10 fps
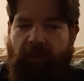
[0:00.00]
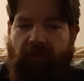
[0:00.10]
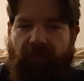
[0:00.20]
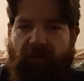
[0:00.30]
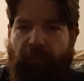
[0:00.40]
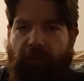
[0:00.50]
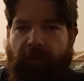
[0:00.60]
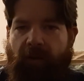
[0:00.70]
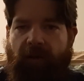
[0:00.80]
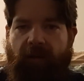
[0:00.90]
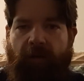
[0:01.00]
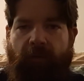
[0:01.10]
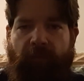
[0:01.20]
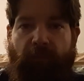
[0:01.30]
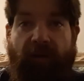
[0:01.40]
stumble upon
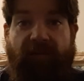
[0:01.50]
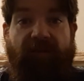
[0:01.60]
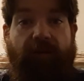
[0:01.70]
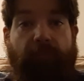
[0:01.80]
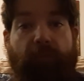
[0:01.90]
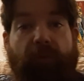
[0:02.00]
the red team.